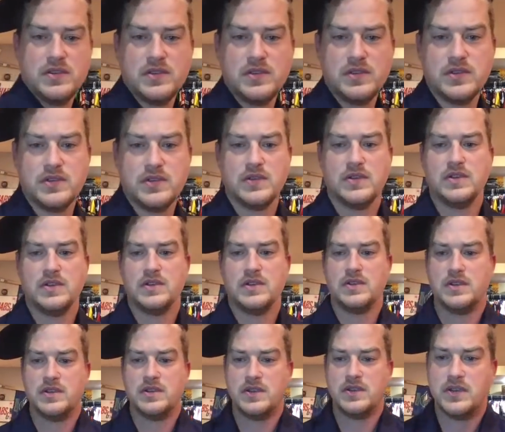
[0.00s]

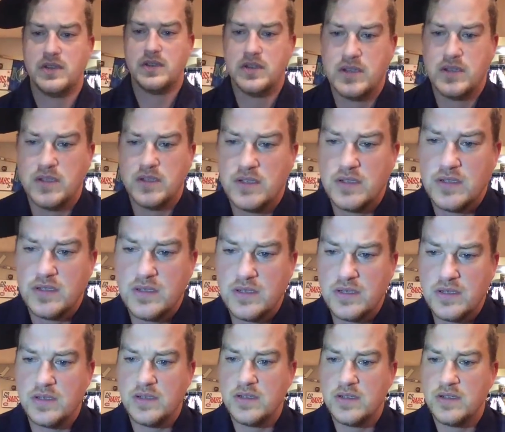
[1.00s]

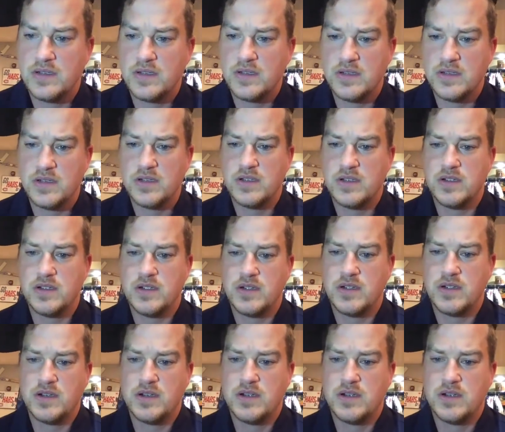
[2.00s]
(no one is talking)